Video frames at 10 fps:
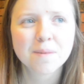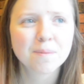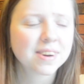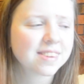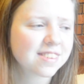
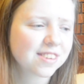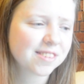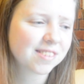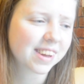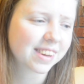but it's sort
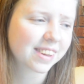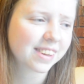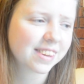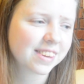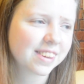of like
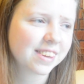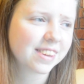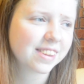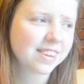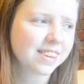
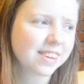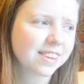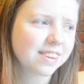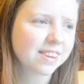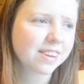
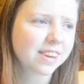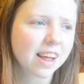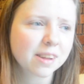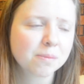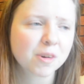
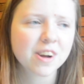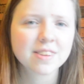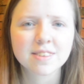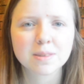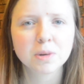Caitlin
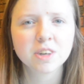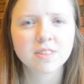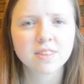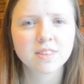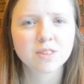Moran's
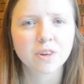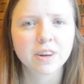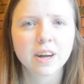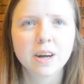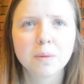experiences
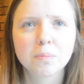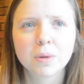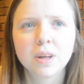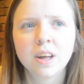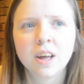growing up,
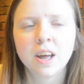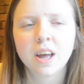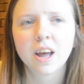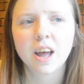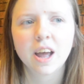
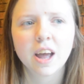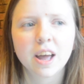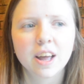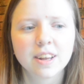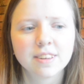
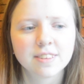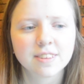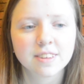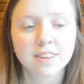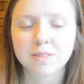and
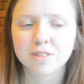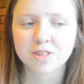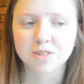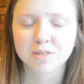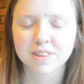it
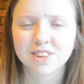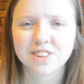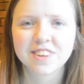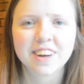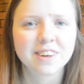was just really
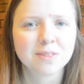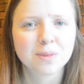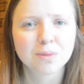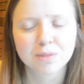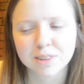good, and it
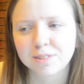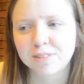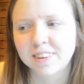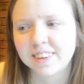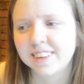was really
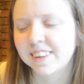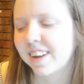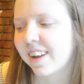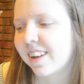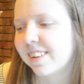funny,
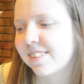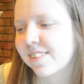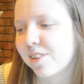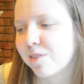and